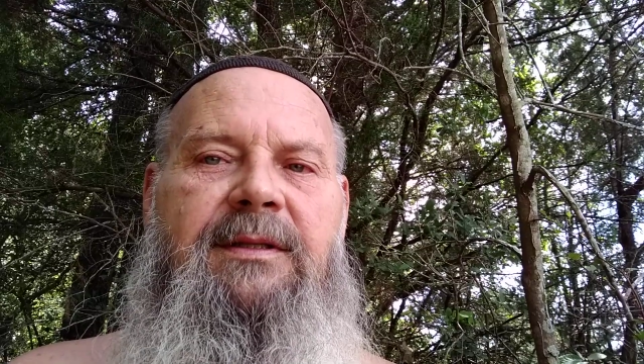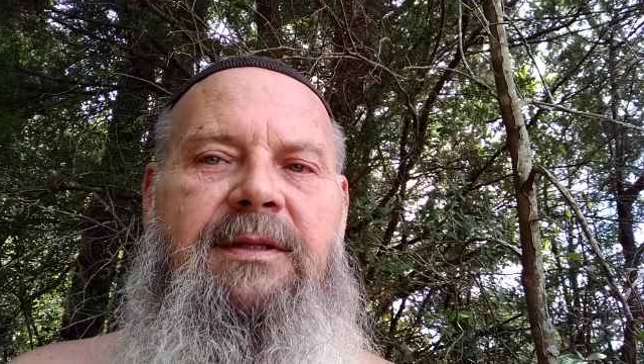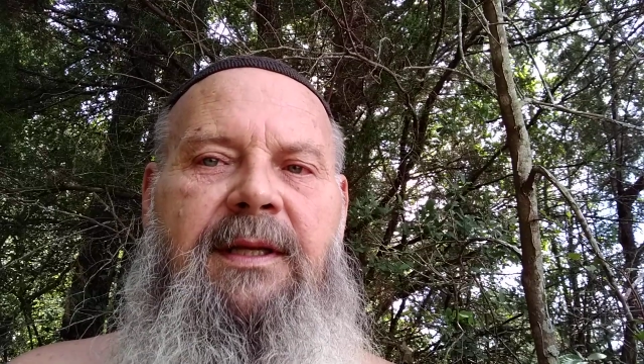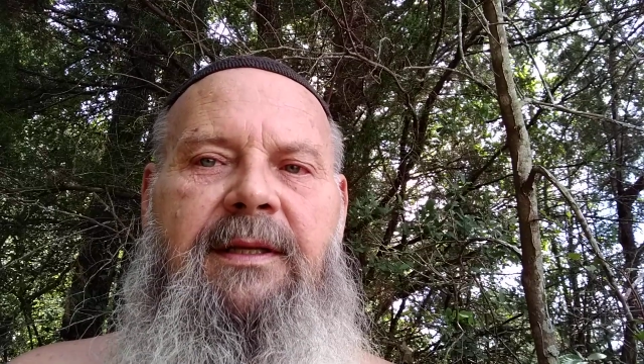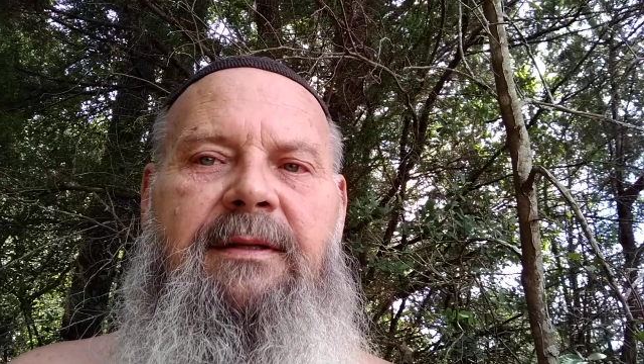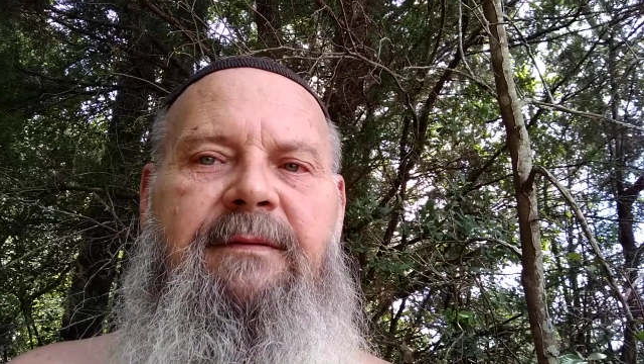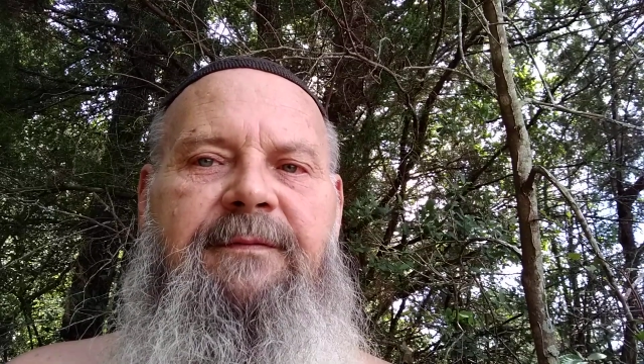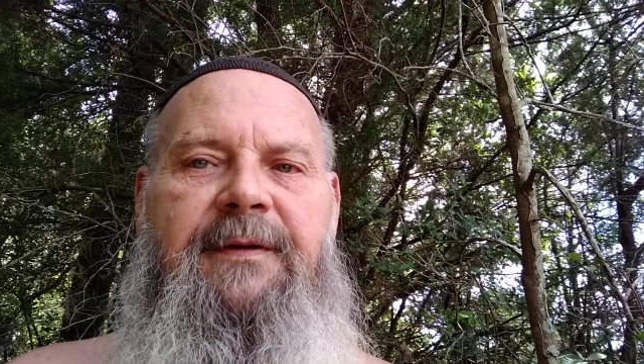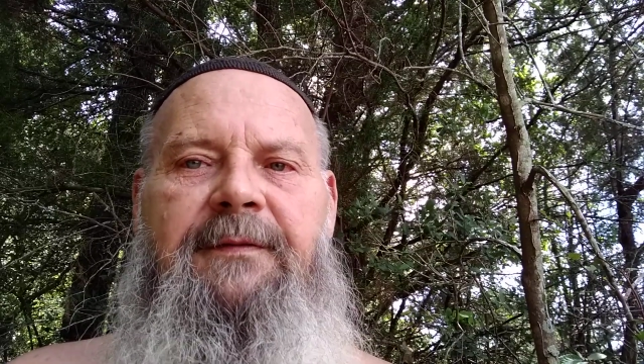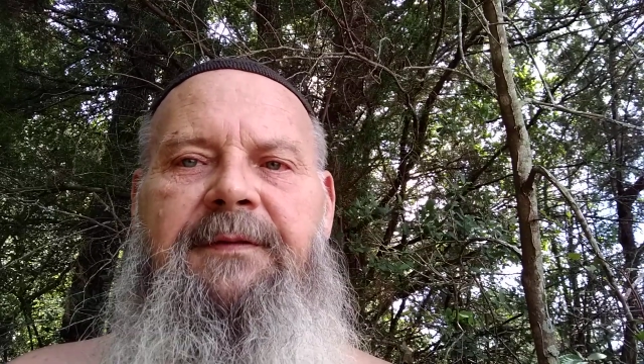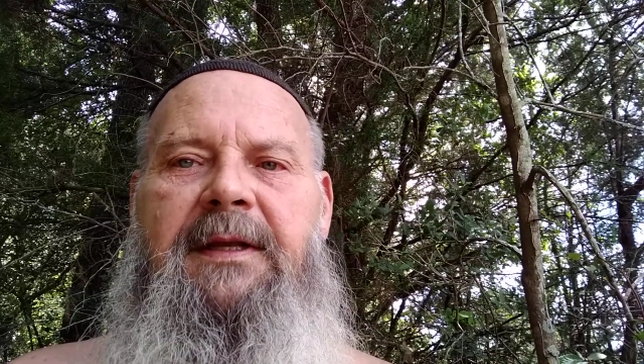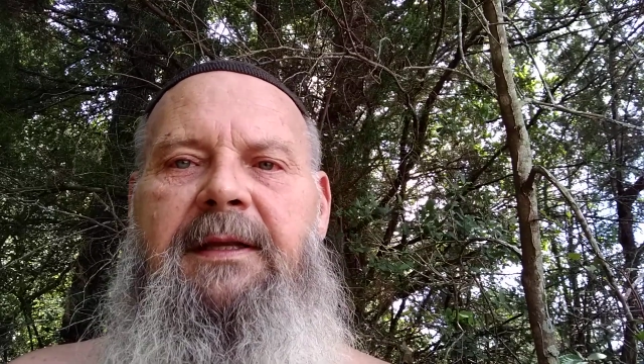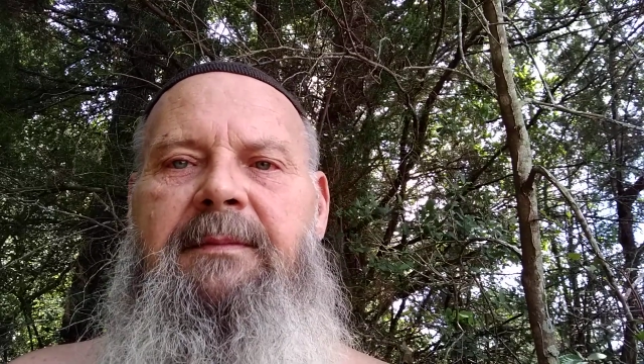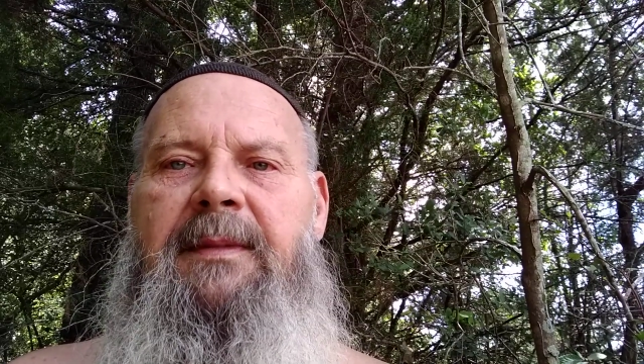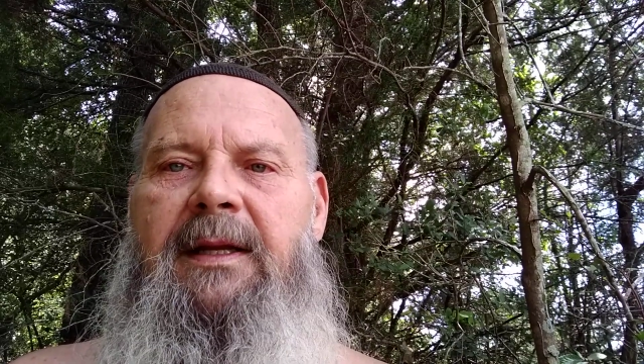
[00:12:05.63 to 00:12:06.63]
10,
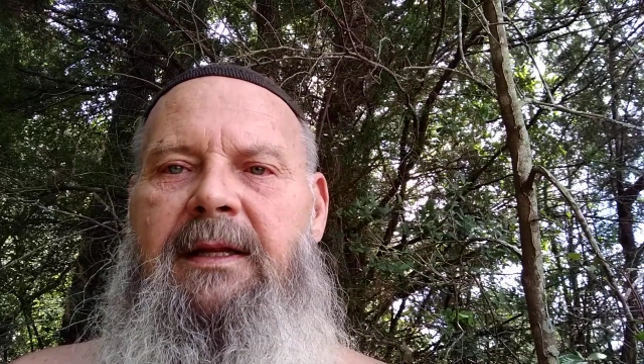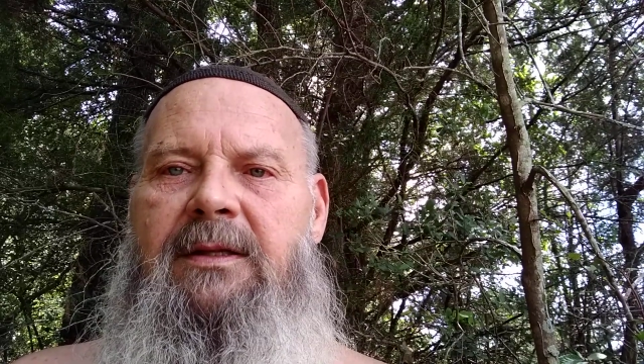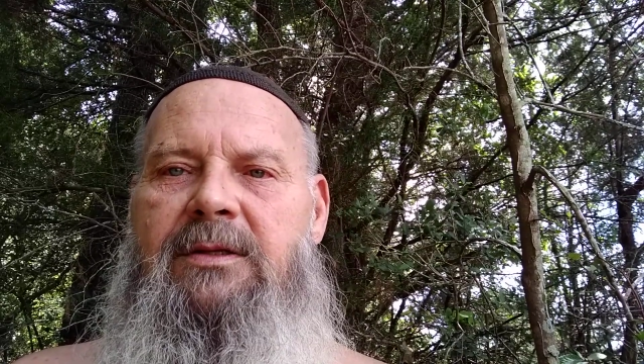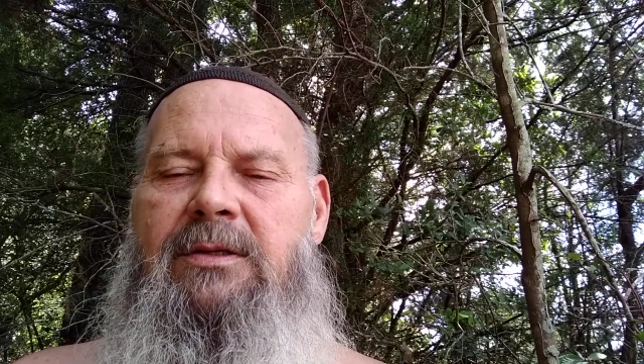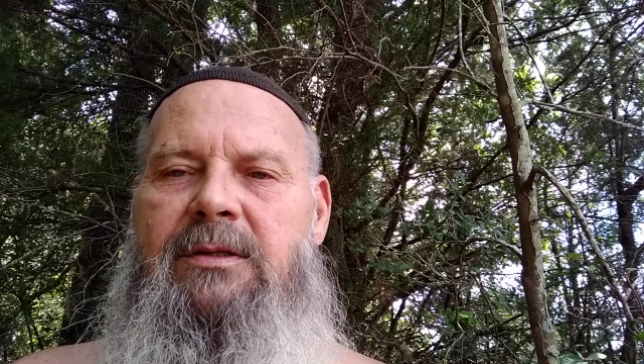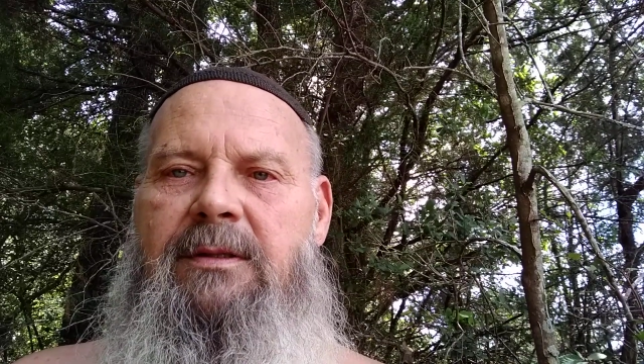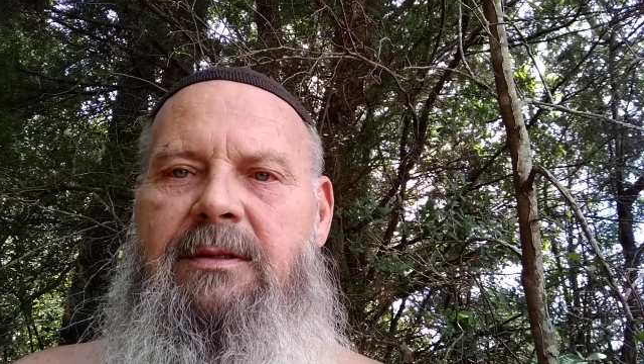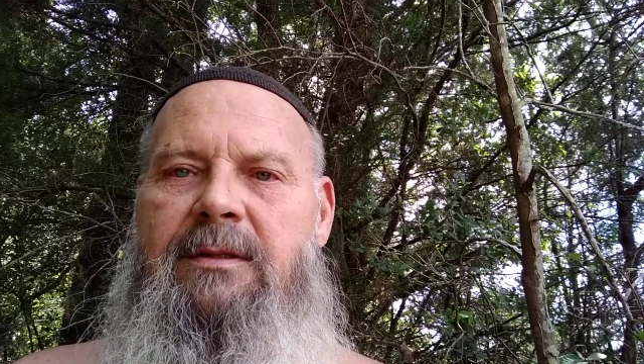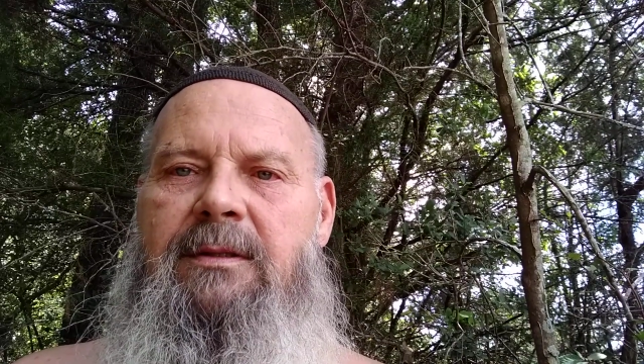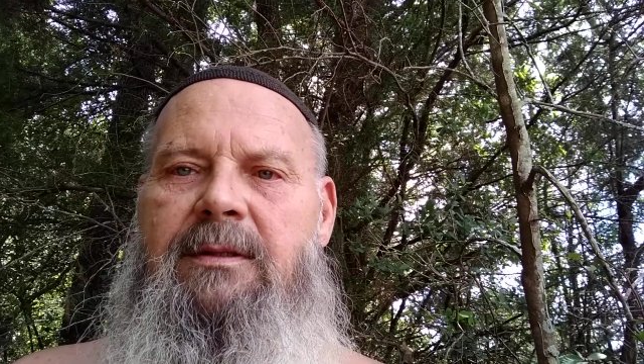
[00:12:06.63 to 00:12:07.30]
15 minutes